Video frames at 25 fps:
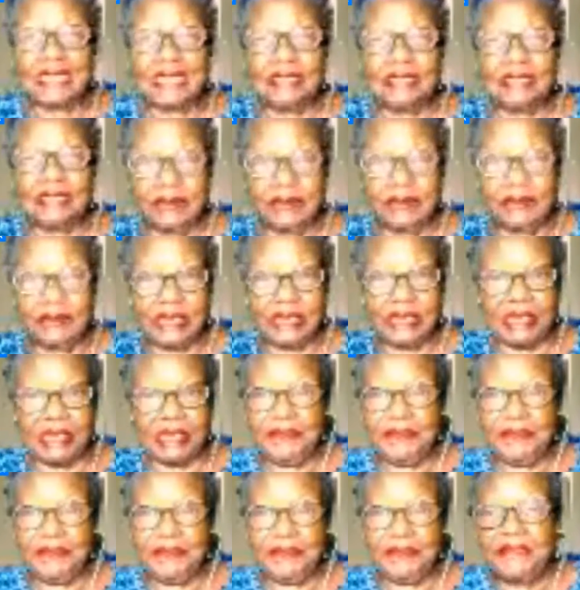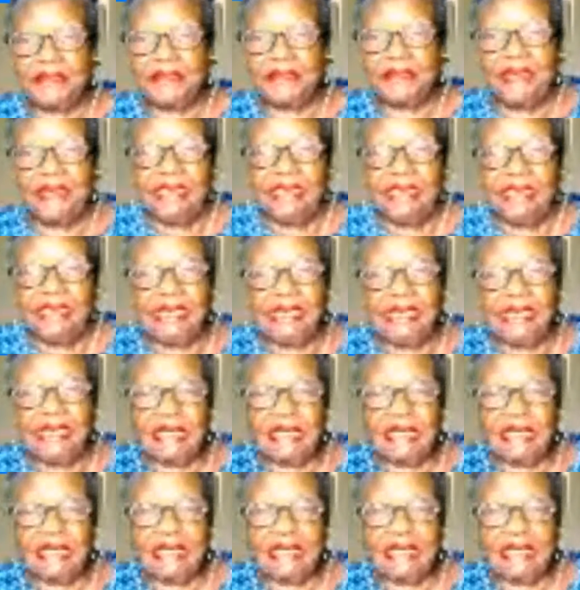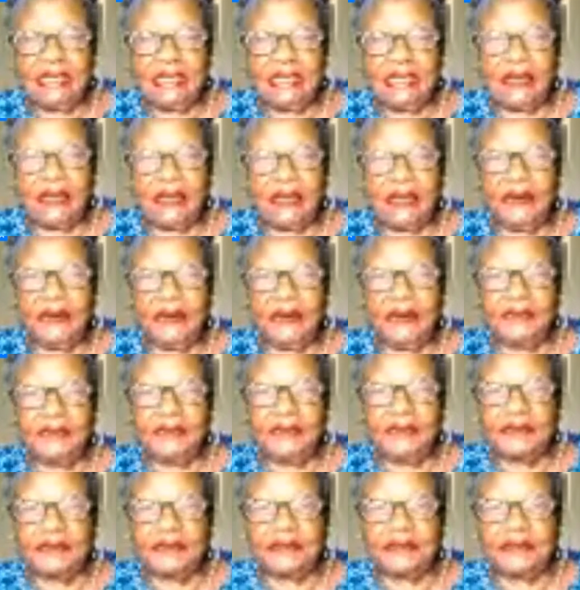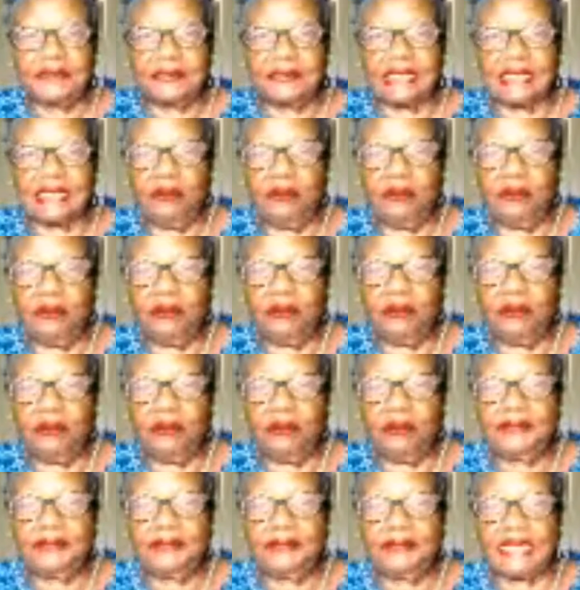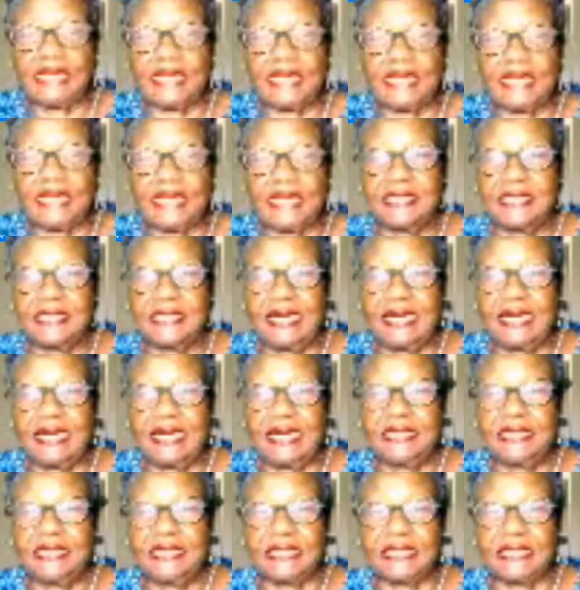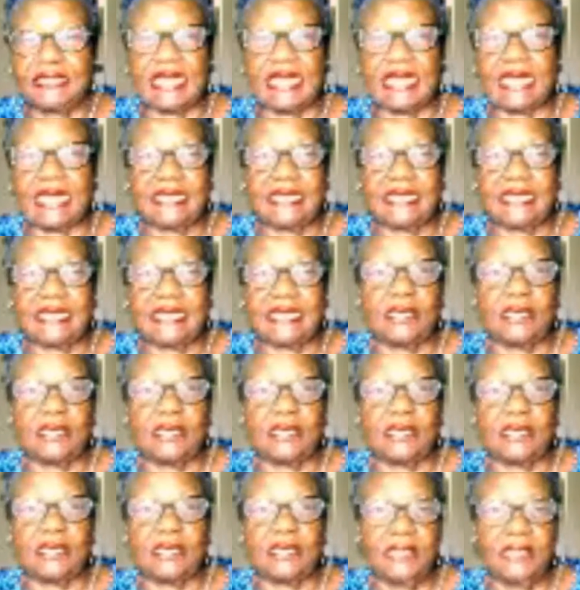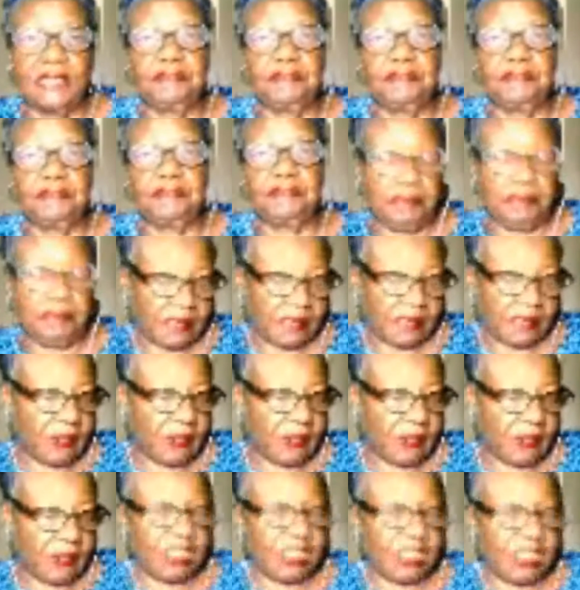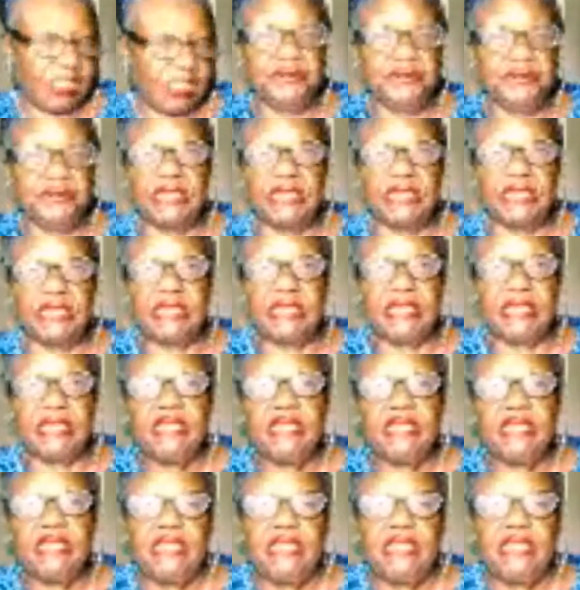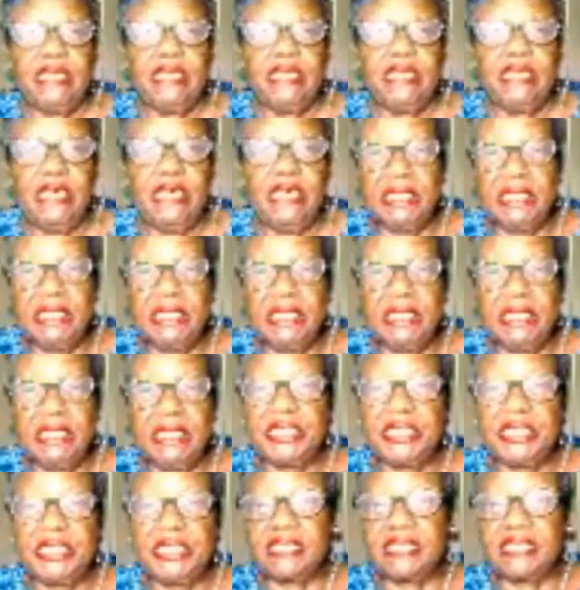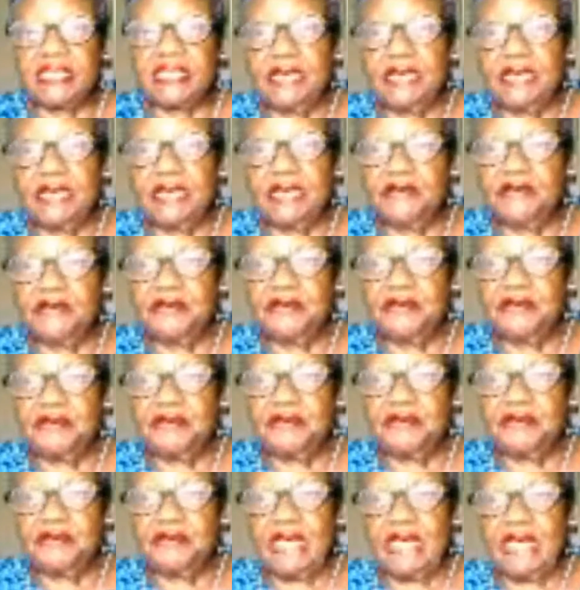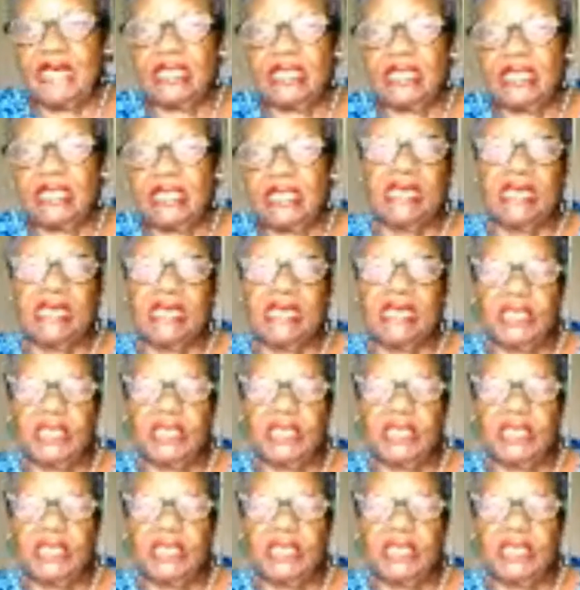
And then so somewhere down, it just, I guess, a whole lot of more people started using it, and it's just not professional anymore for us.